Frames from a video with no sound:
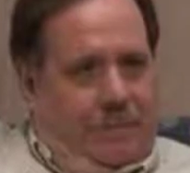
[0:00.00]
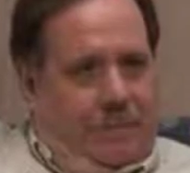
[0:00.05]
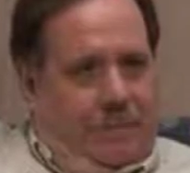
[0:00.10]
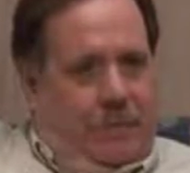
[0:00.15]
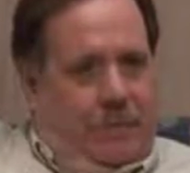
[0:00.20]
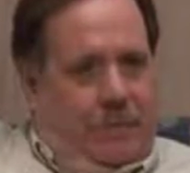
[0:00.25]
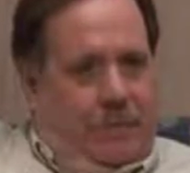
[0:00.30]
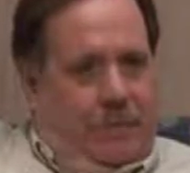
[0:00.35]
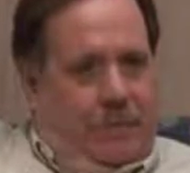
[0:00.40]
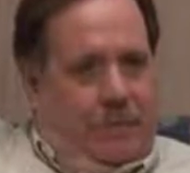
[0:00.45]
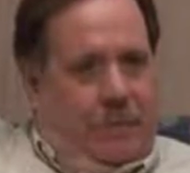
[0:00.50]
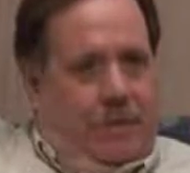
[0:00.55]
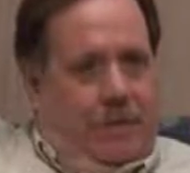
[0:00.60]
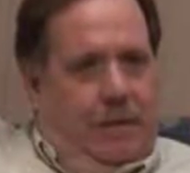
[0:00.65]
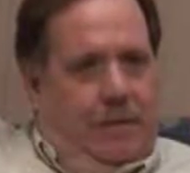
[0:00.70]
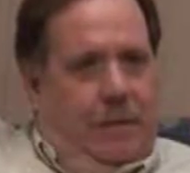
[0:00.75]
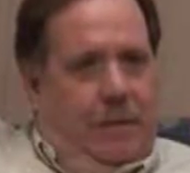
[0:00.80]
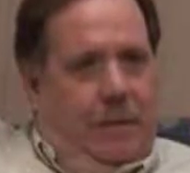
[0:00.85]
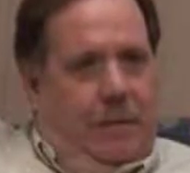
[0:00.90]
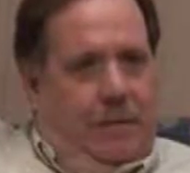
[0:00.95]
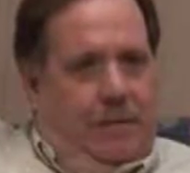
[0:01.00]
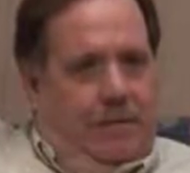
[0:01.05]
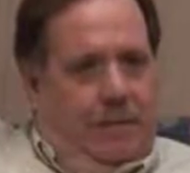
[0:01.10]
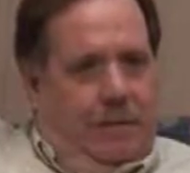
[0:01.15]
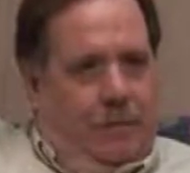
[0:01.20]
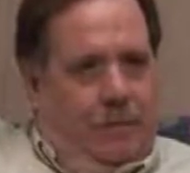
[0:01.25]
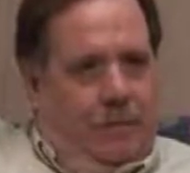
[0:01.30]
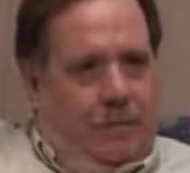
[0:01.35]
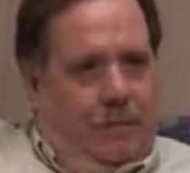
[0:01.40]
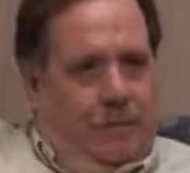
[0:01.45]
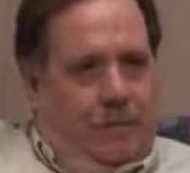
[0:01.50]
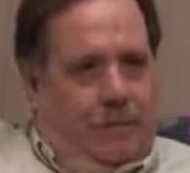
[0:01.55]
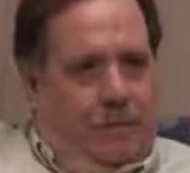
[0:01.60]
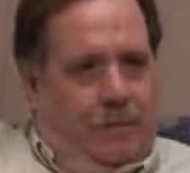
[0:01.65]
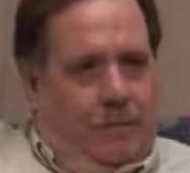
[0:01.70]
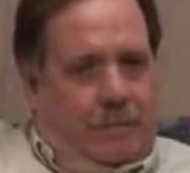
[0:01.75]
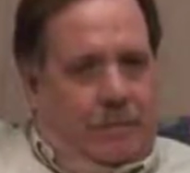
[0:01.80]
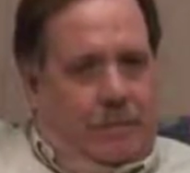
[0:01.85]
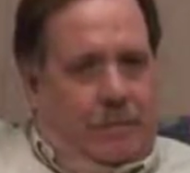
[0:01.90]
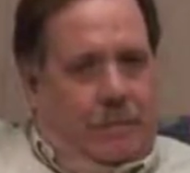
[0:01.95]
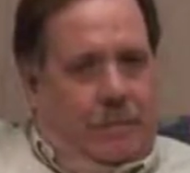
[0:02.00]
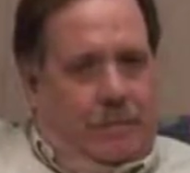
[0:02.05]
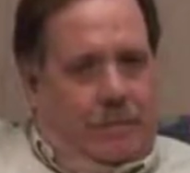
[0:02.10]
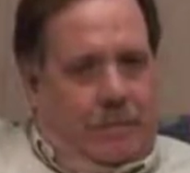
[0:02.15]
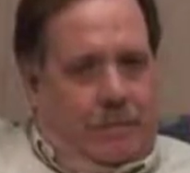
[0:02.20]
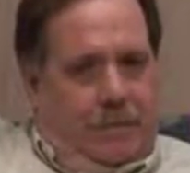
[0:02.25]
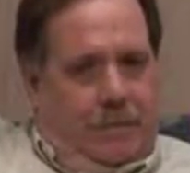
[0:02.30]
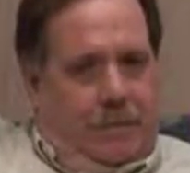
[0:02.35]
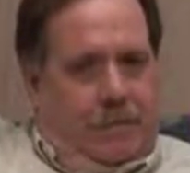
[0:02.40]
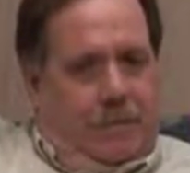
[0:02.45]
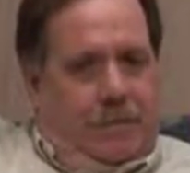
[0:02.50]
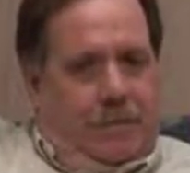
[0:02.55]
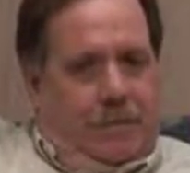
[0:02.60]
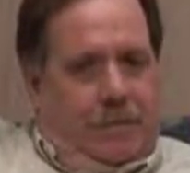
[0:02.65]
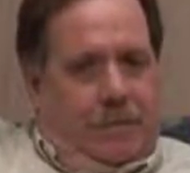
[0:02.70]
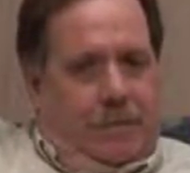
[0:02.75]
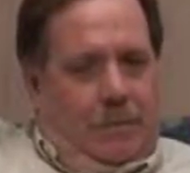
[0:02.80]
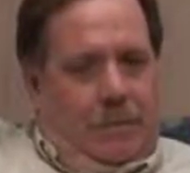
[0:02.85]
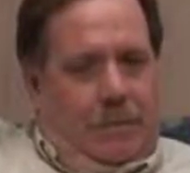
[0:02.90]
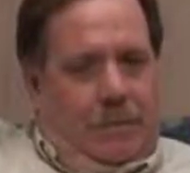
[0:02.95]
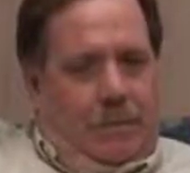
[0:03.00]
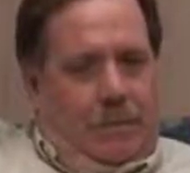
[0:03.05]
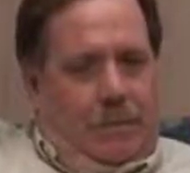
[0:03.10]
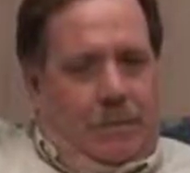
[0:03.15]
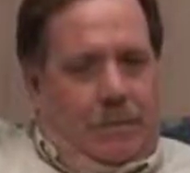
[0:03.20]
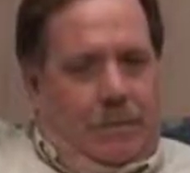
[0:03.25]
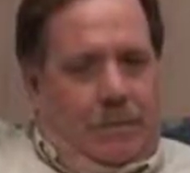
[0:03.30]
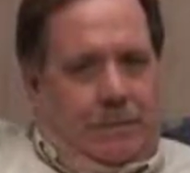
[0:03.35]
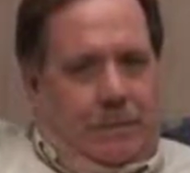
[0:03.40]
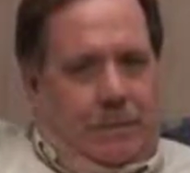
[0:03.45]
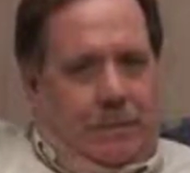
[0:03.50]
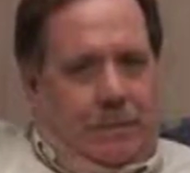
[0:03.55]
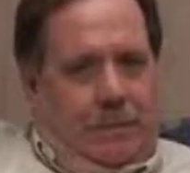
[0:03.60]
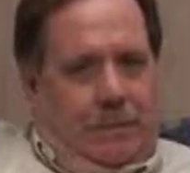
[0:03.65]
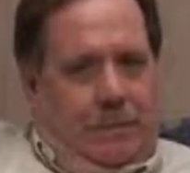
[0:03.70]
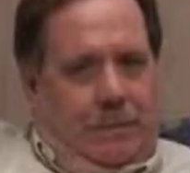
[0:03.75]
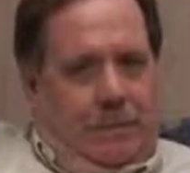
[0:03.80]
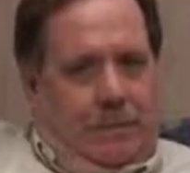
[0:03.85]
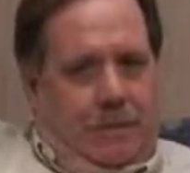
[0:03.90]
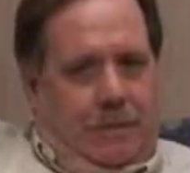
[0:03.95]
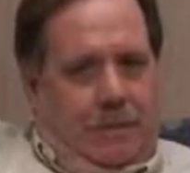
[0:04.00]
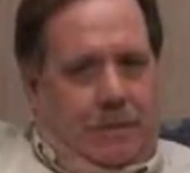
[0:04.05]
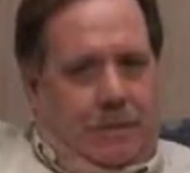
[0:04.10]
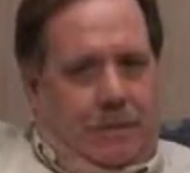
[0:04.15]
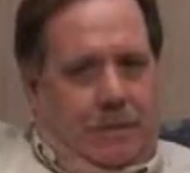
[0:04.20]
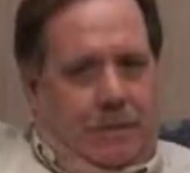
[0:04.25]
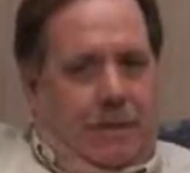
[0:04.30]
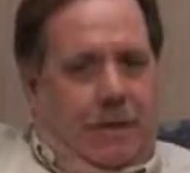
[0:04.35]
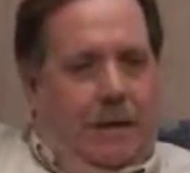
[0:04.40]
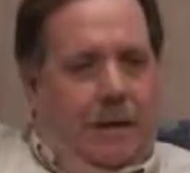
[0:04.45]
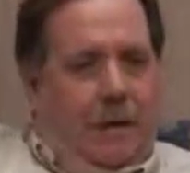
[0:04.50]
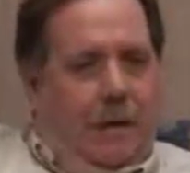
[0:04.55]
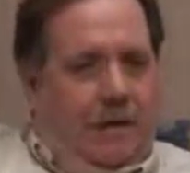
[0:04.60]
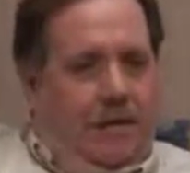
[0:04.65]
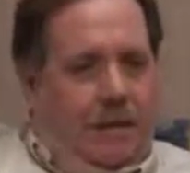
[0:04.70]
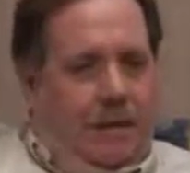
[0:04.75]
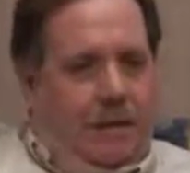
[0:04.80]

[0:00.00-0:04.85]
So during the days where, where, you know, times